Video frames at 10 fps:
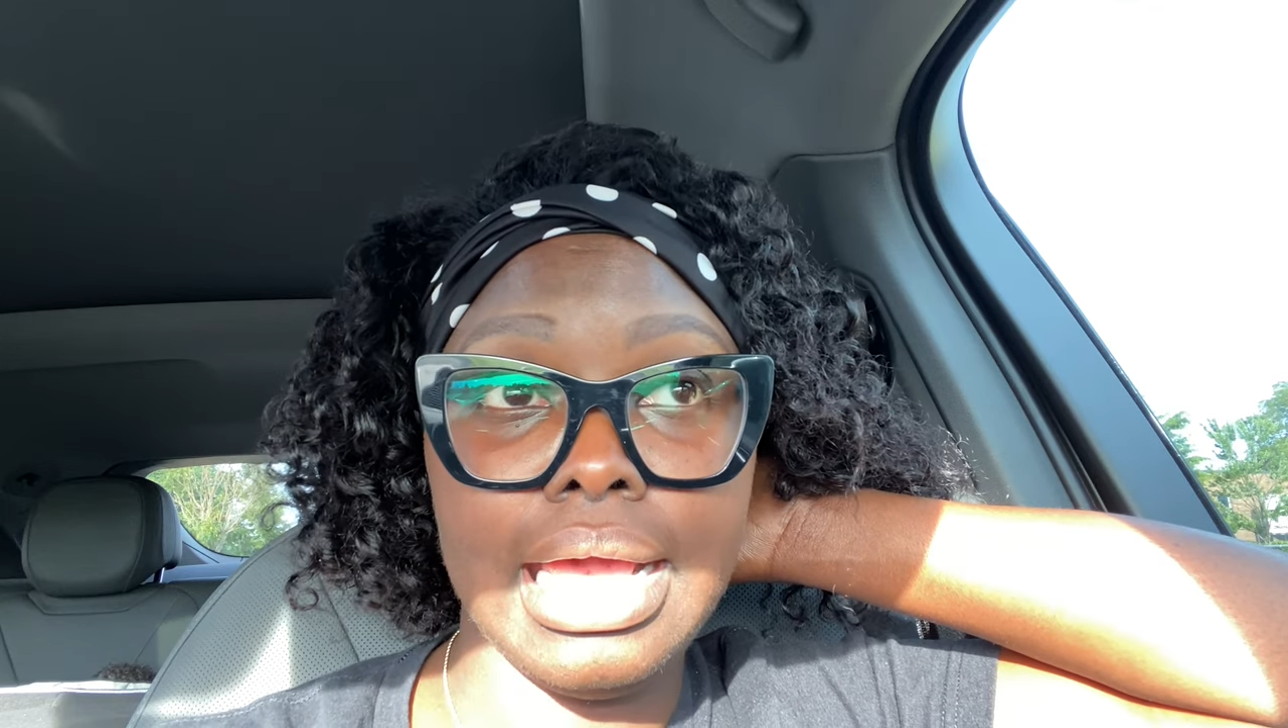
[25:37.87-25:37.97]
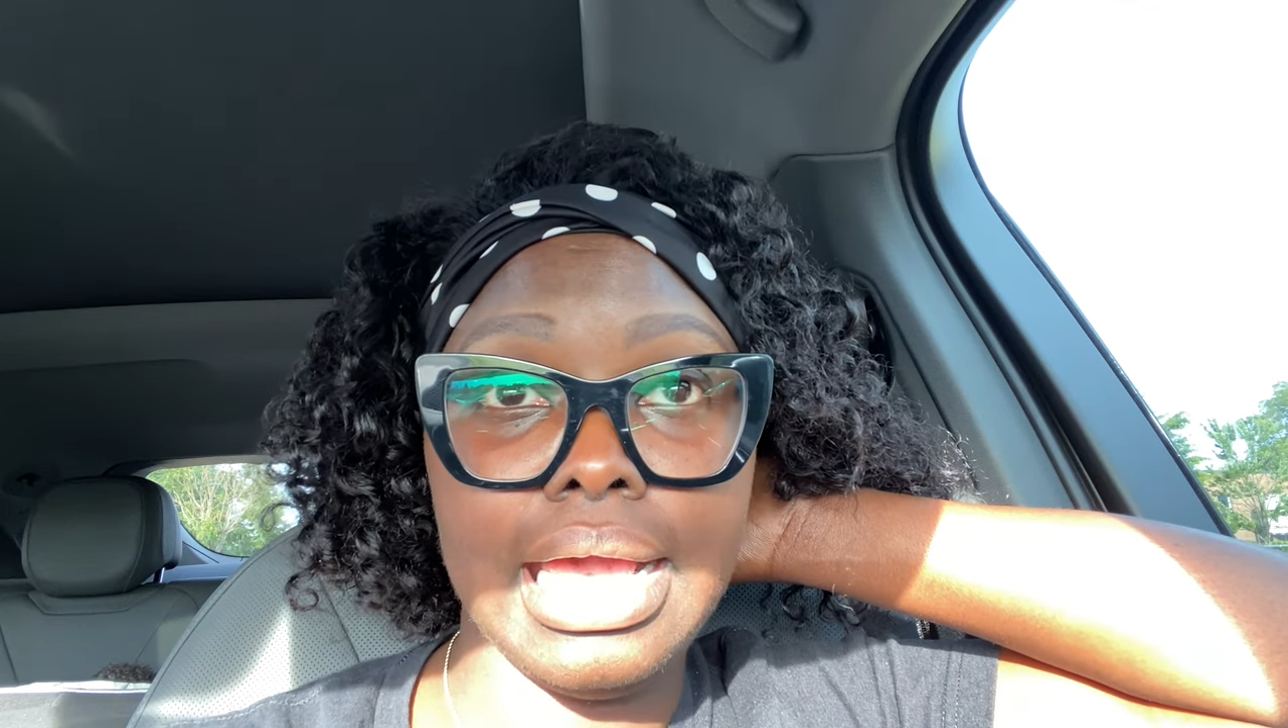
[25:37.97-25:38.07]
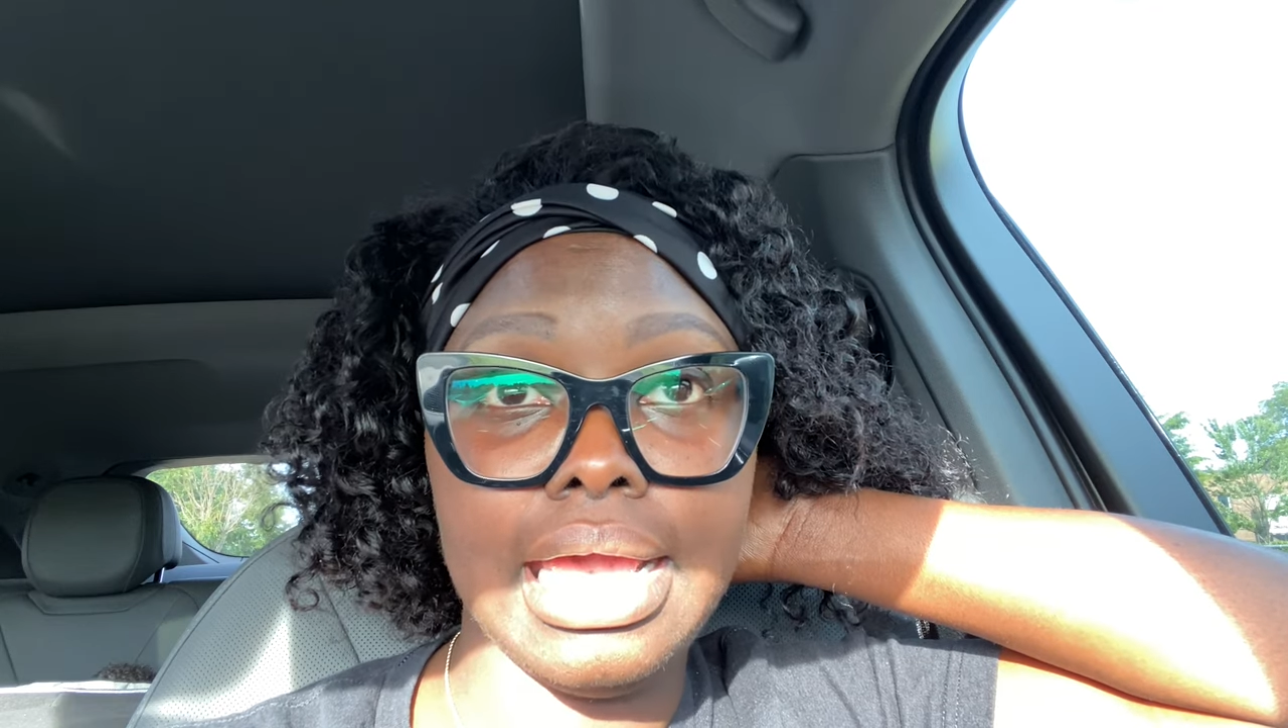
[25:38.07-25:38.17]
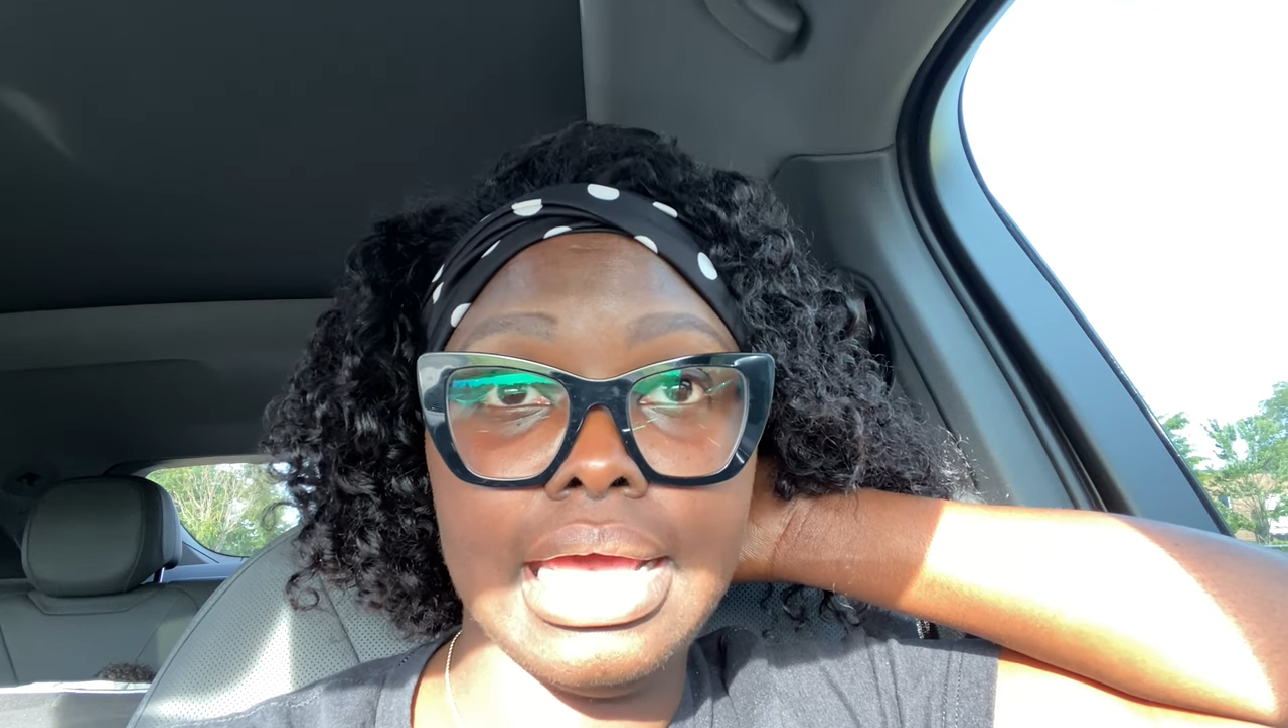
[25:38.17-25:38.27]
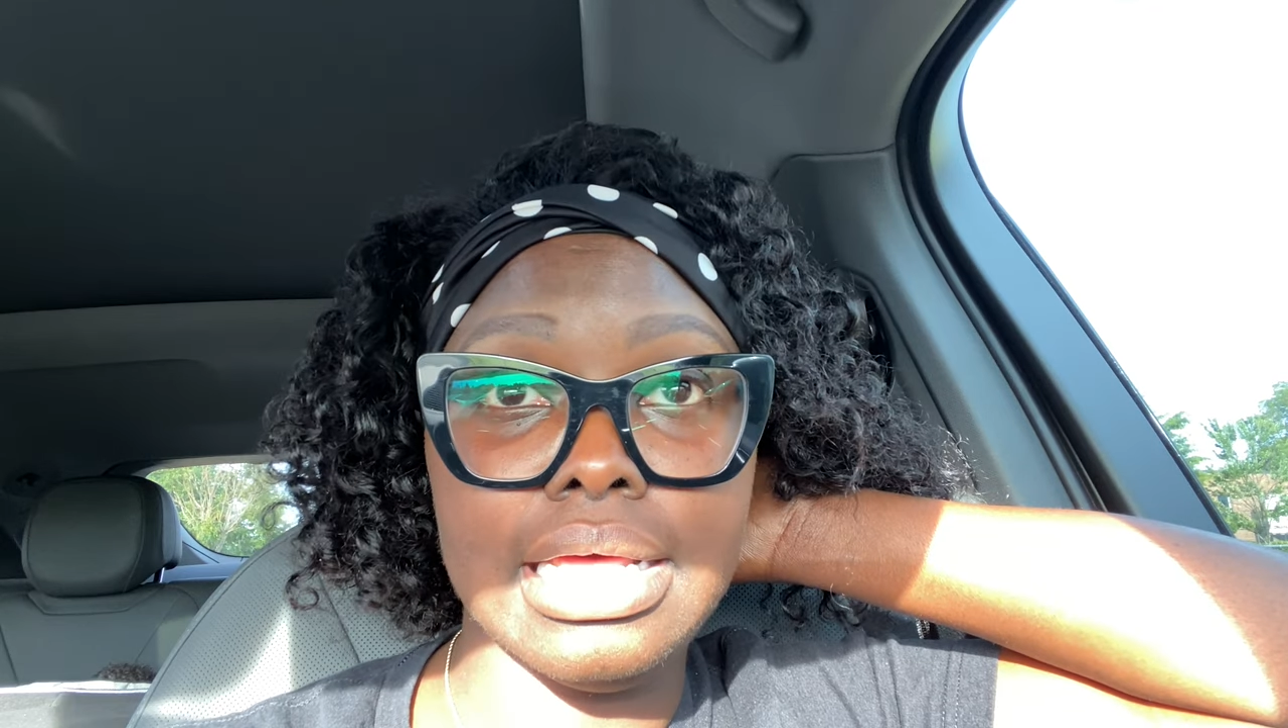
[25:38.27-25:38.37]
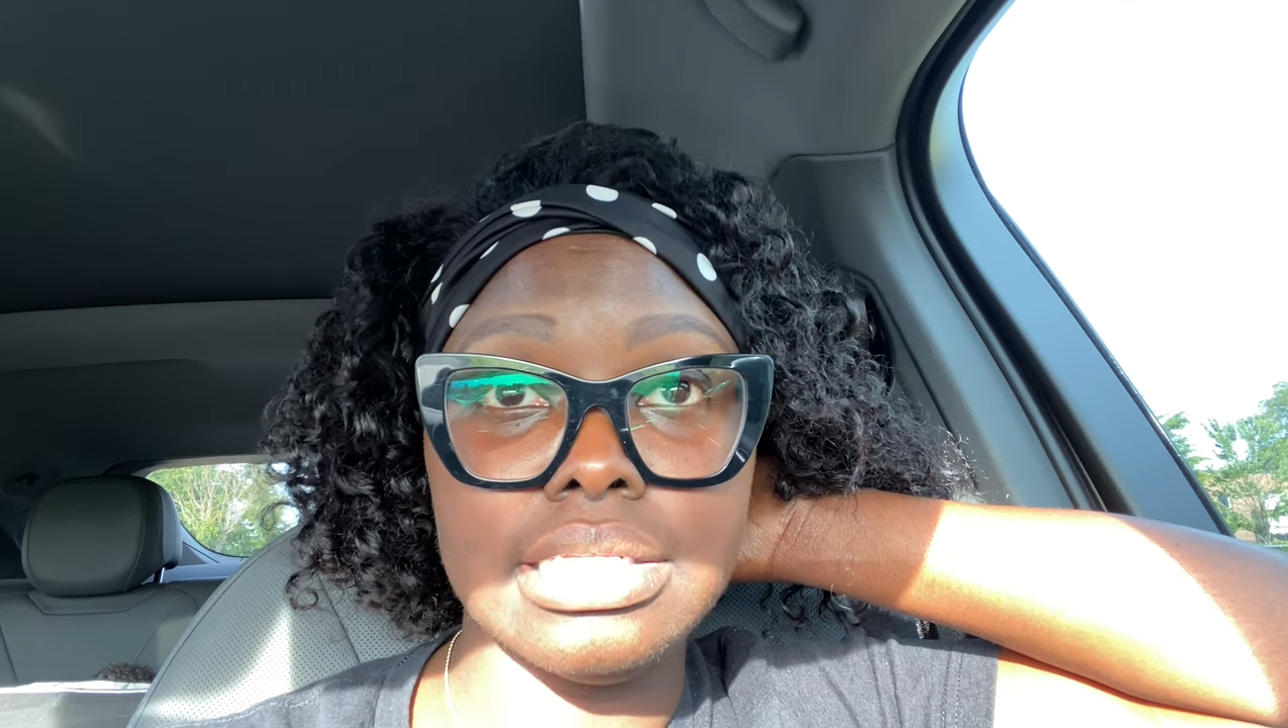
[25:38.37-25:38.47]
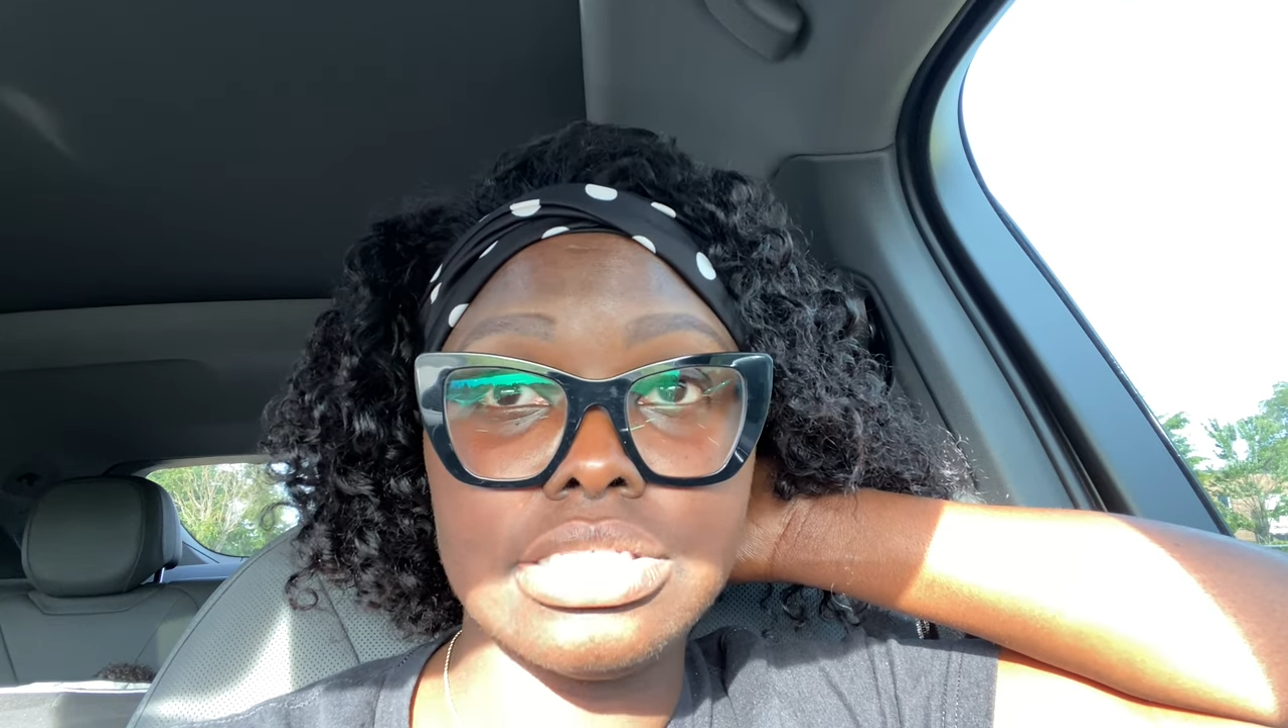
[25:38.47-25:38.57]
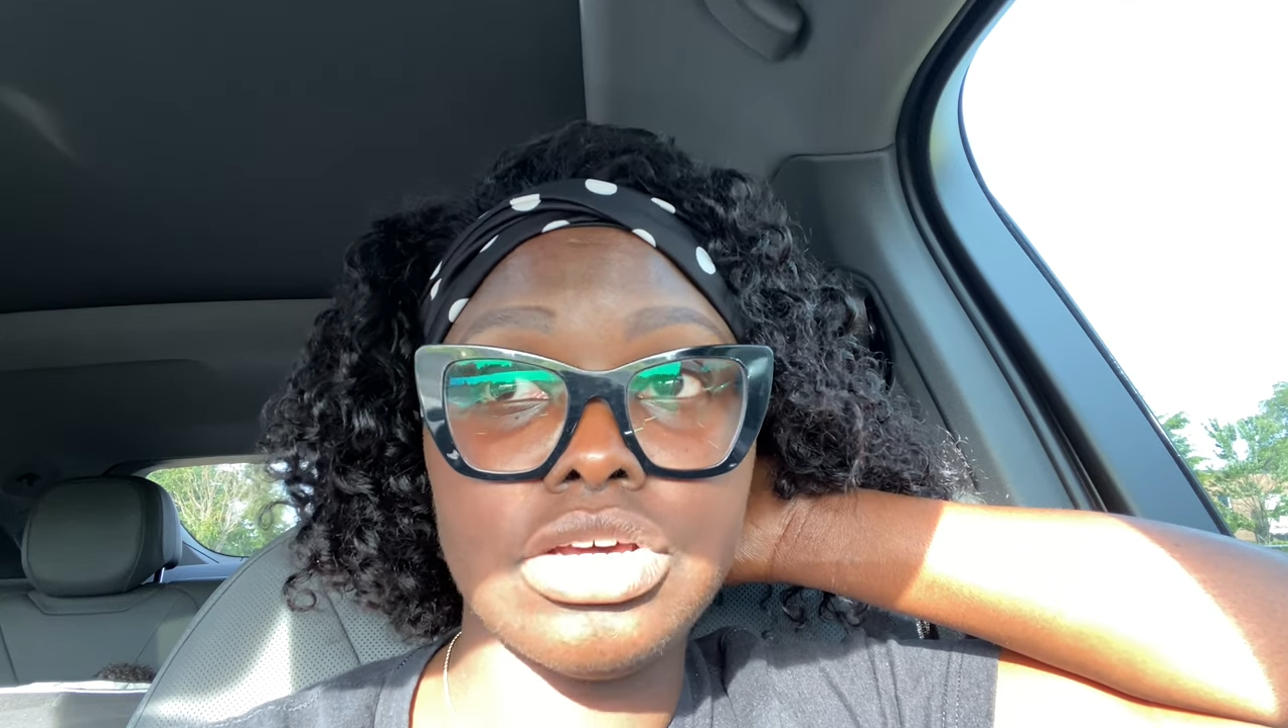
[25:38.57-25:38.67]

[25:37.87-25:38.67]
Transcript: and